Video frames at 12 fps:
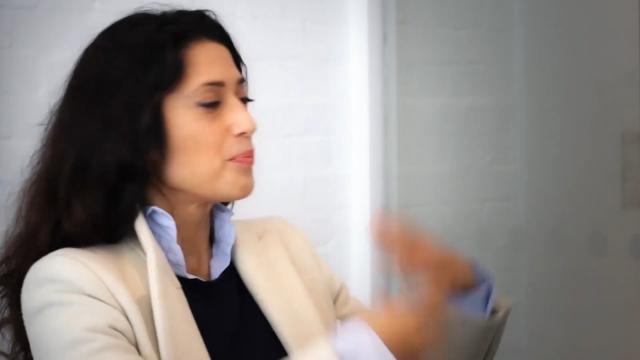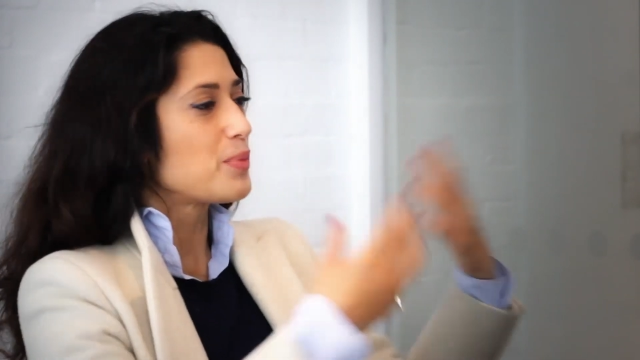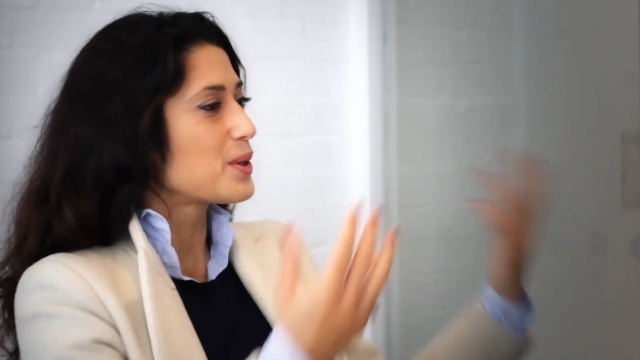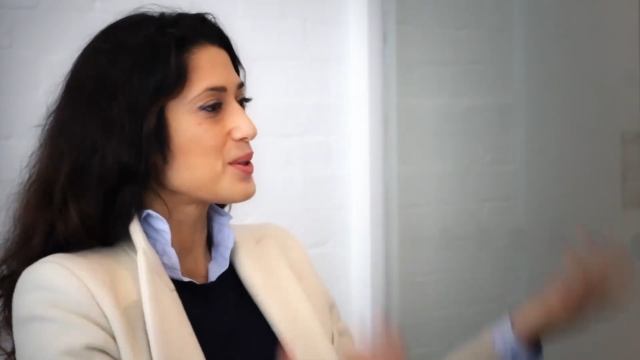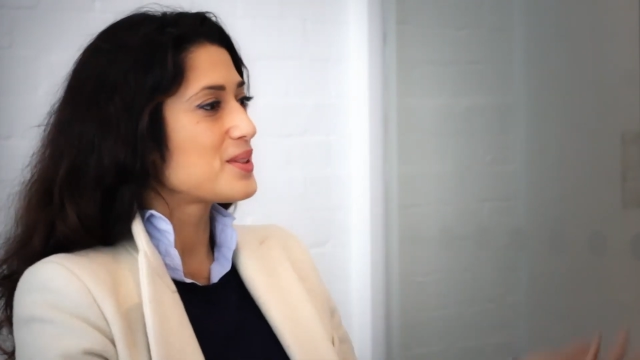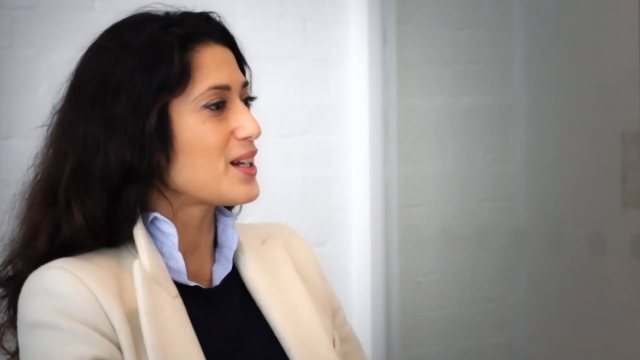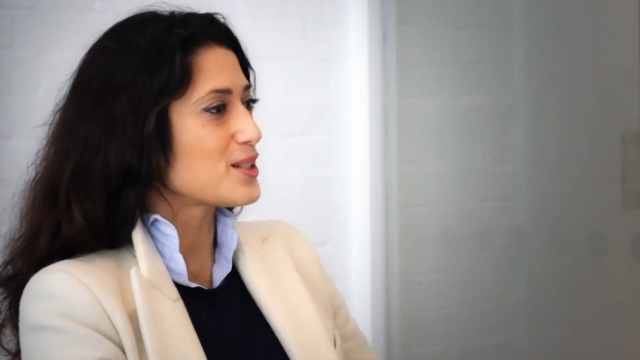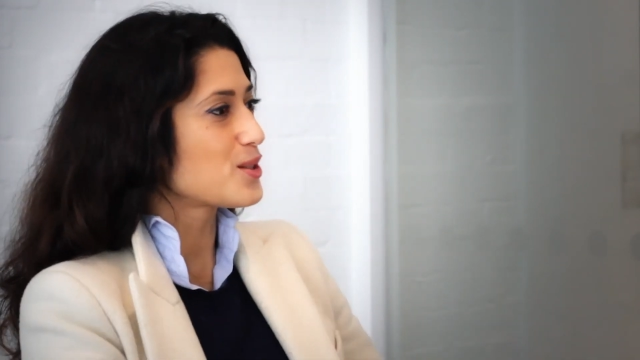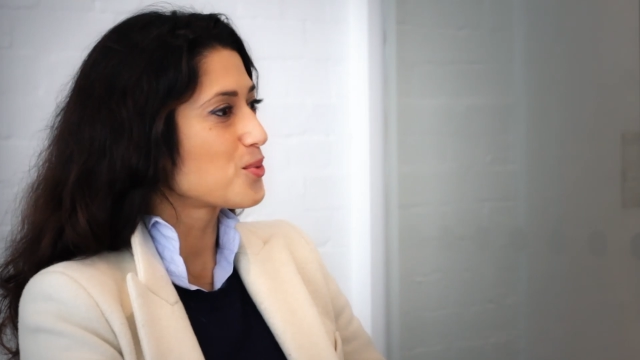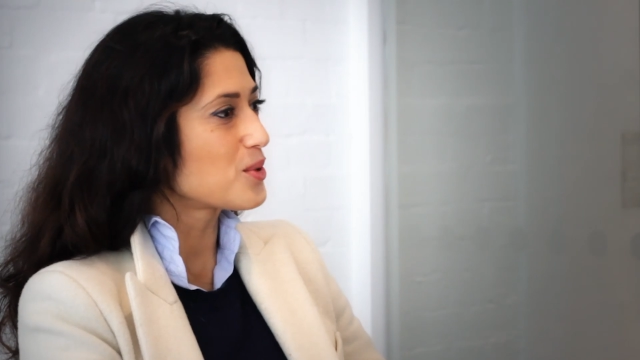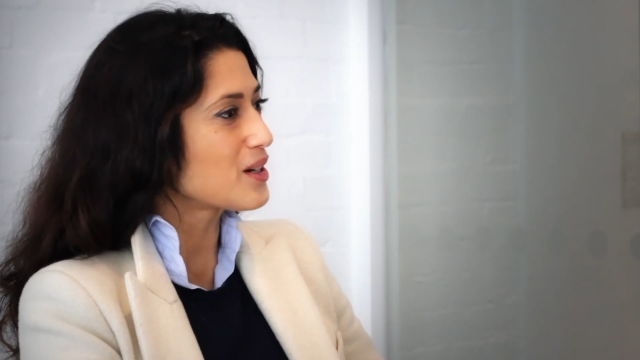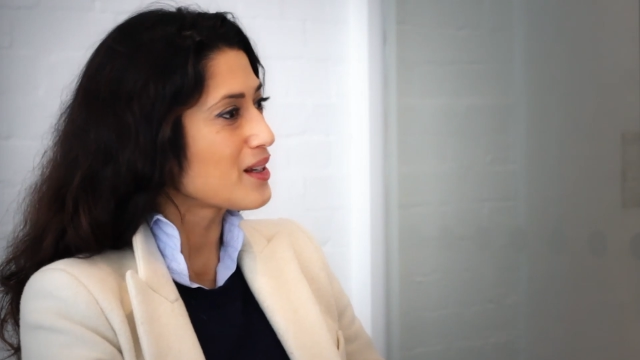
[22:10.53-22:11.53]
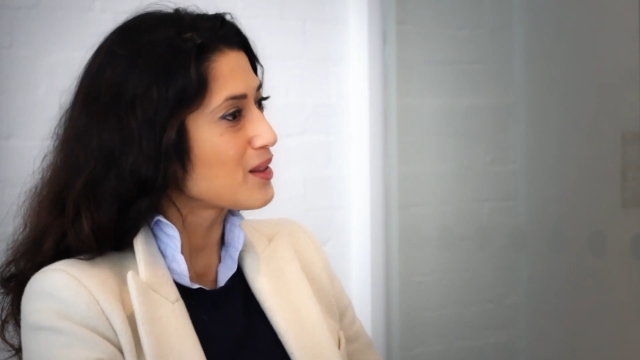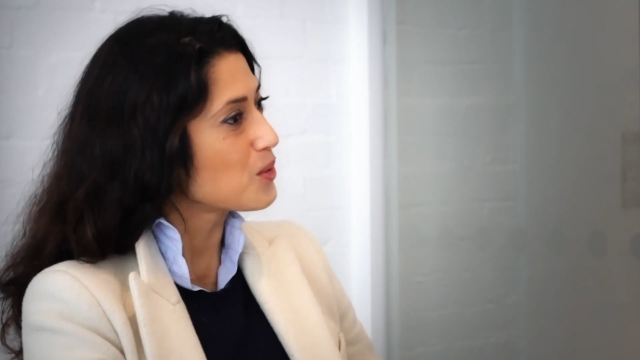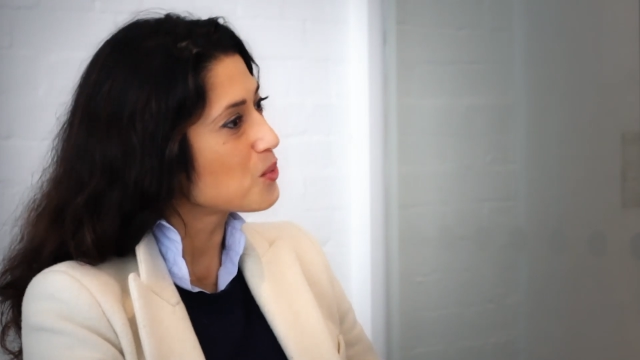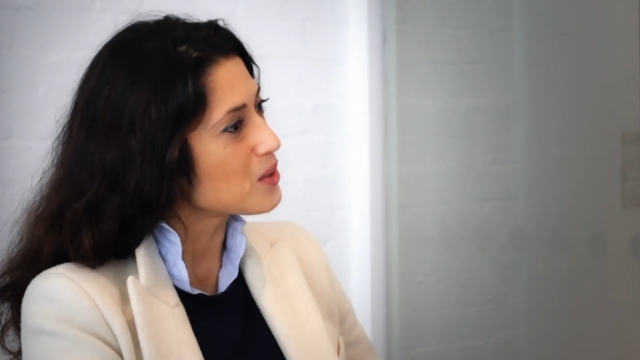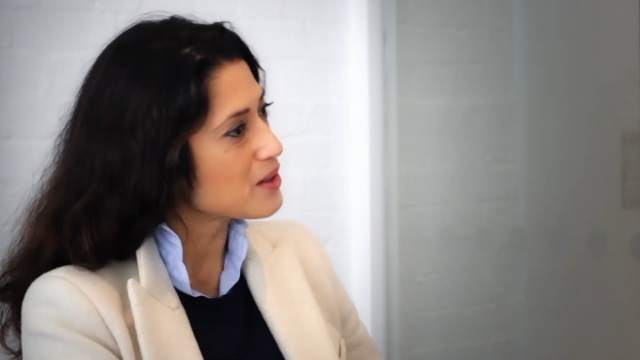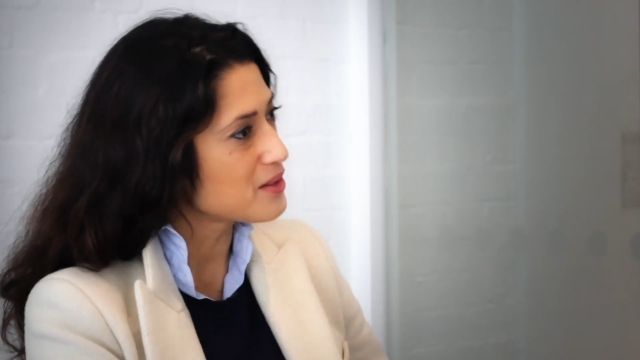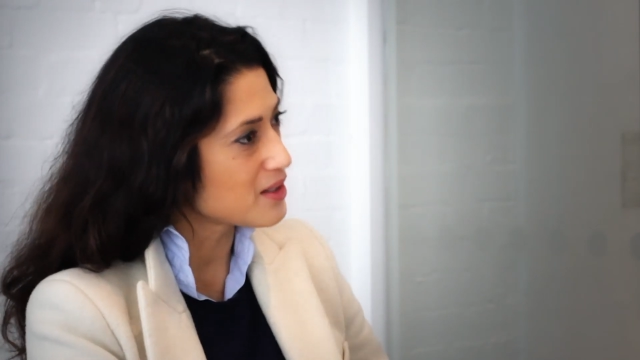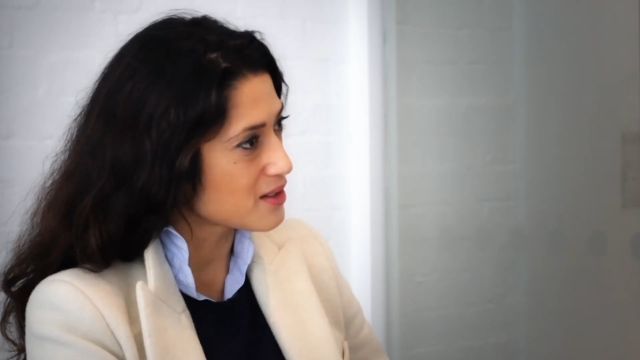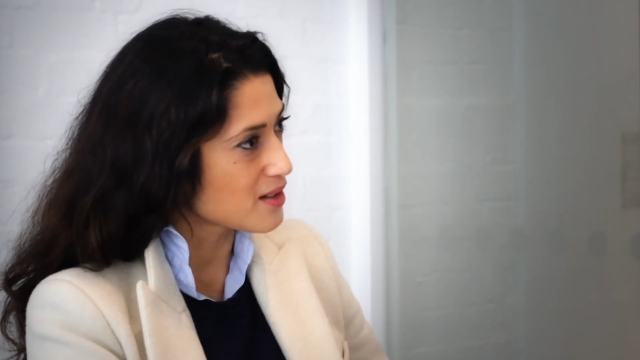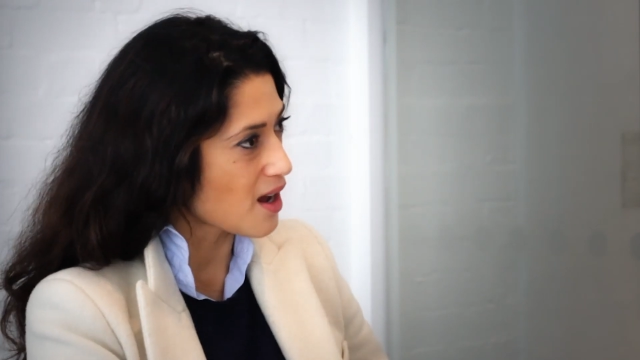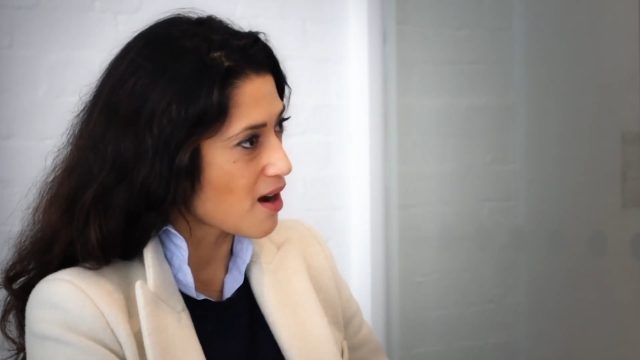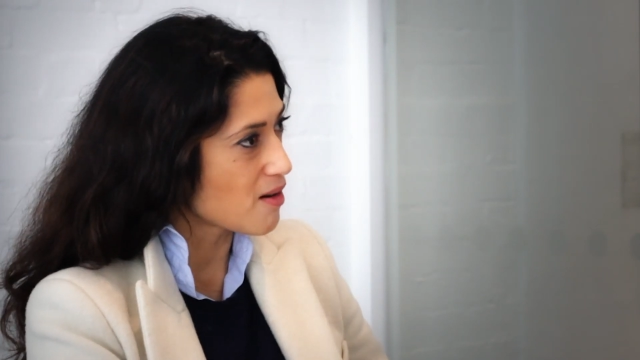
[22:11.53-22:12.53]
because that's the way the world
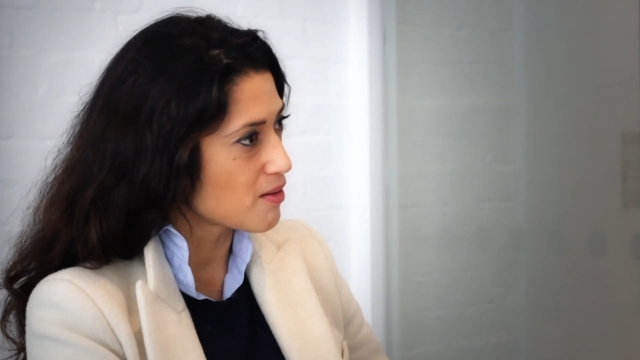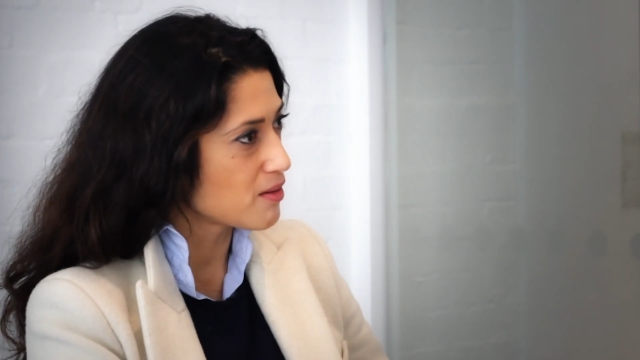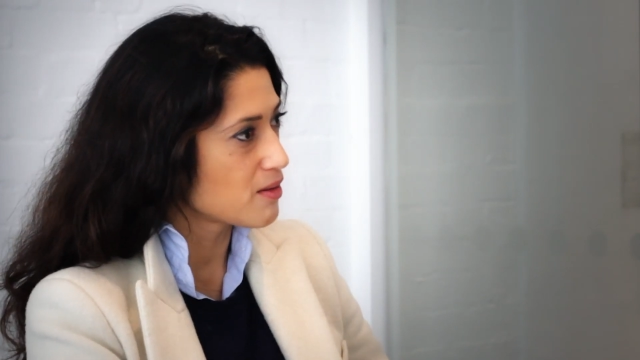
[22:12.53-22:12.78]
is now.